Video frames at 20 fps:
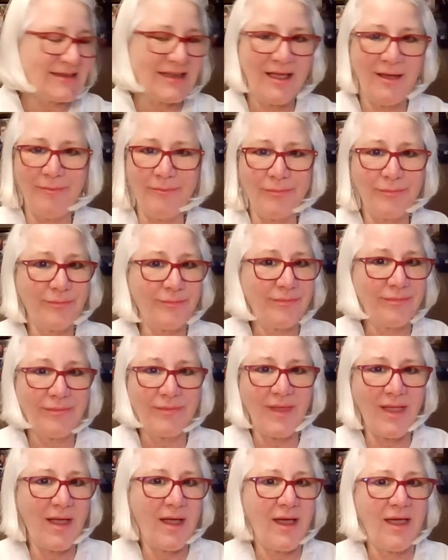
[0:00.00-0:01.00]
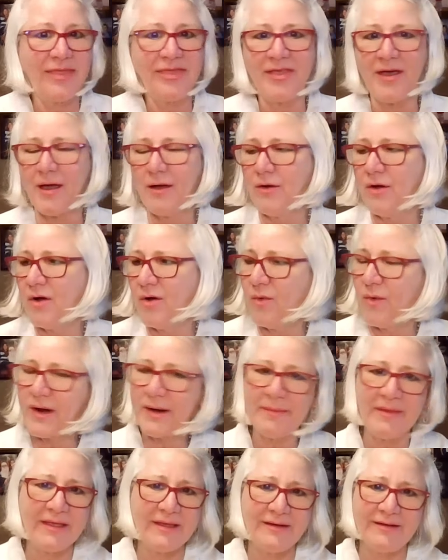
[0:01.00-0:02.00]
I thought, oh, what
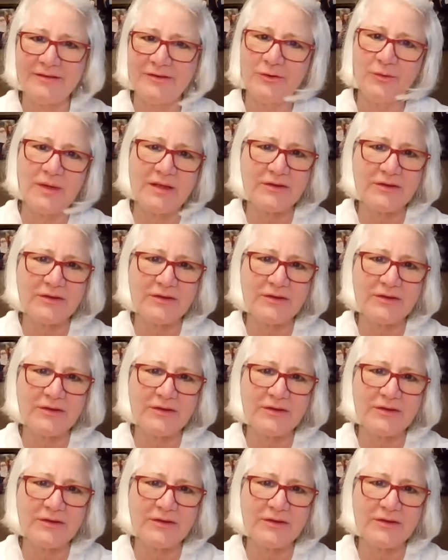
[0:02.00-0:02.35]
am I going to do?